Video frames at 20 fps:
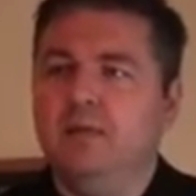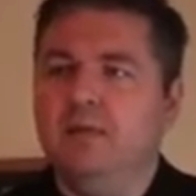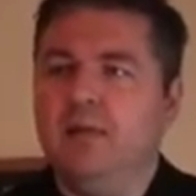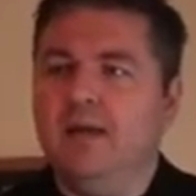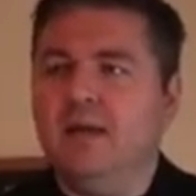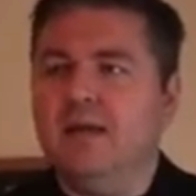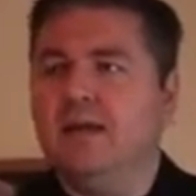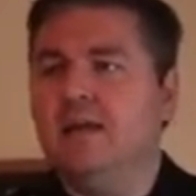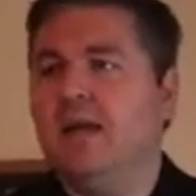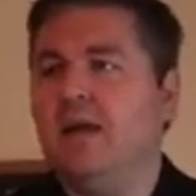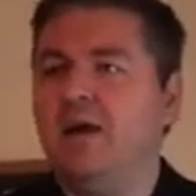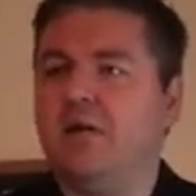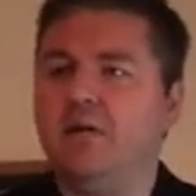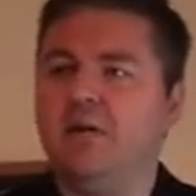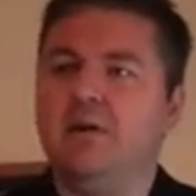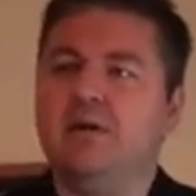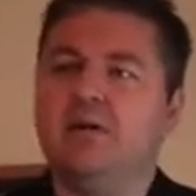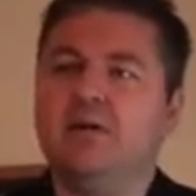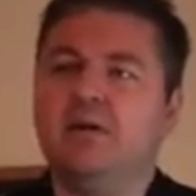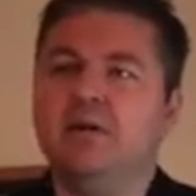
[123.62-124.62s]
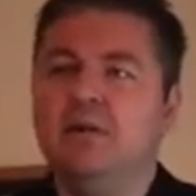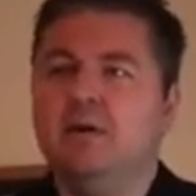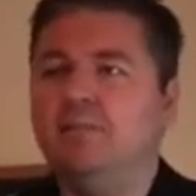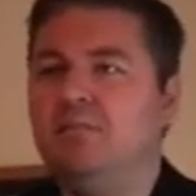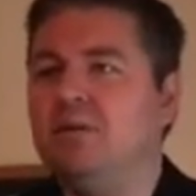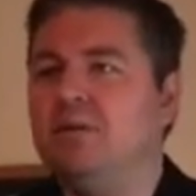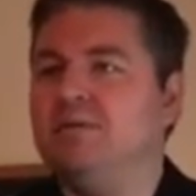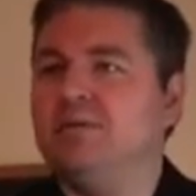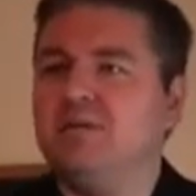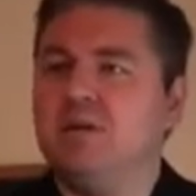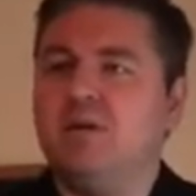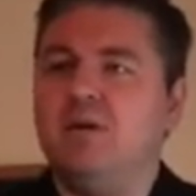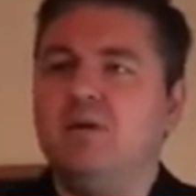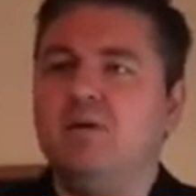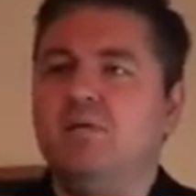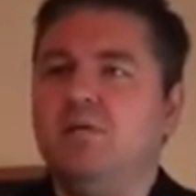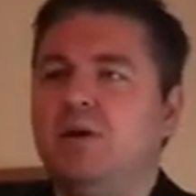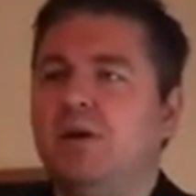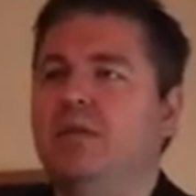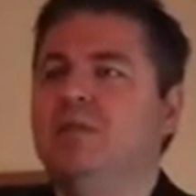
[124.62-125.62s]
like Carrier and
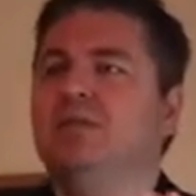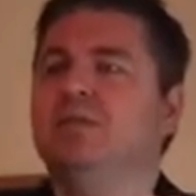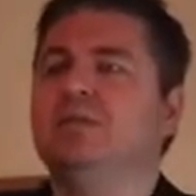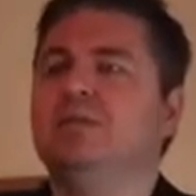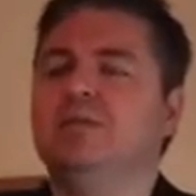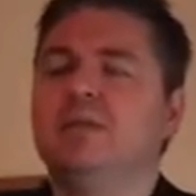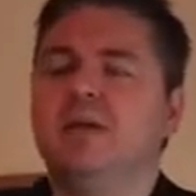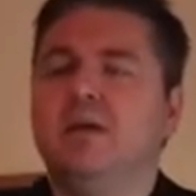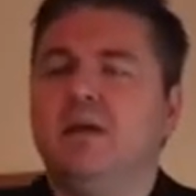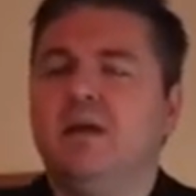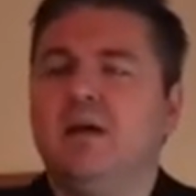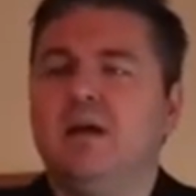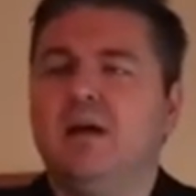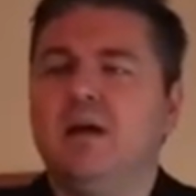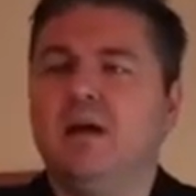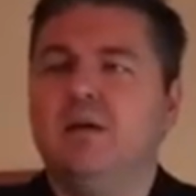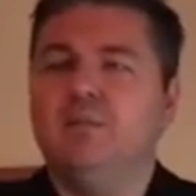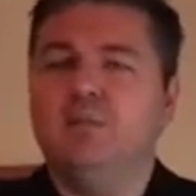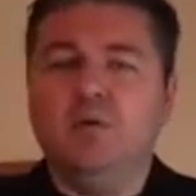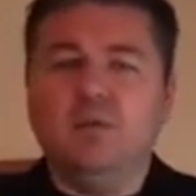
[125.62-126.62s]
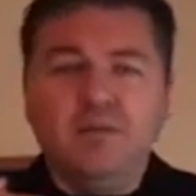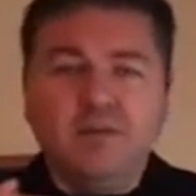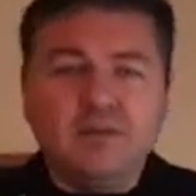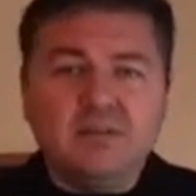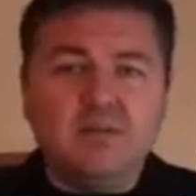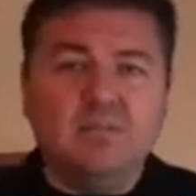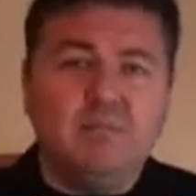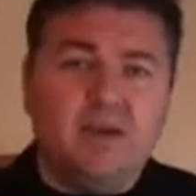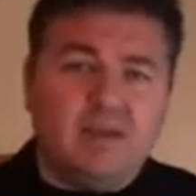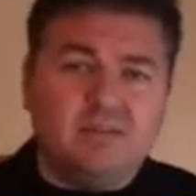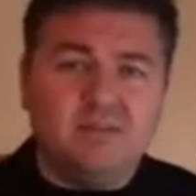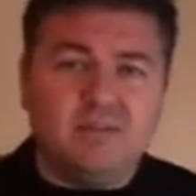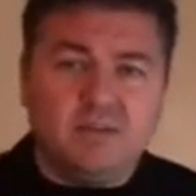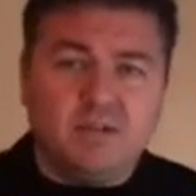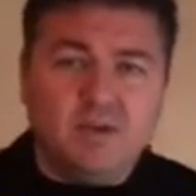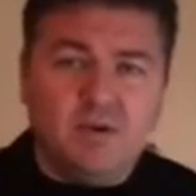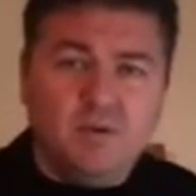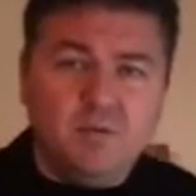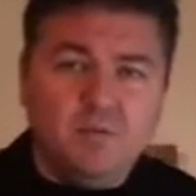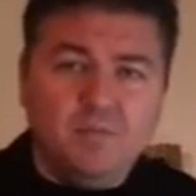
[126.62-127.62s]
Nabisco and others moving to
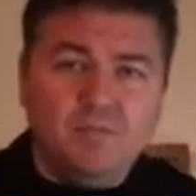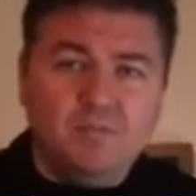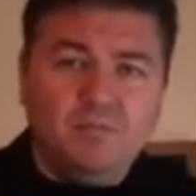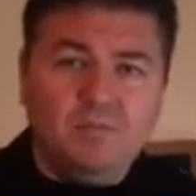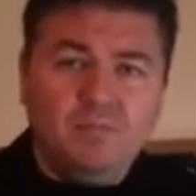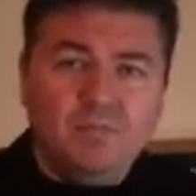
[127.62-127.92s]
Mexico,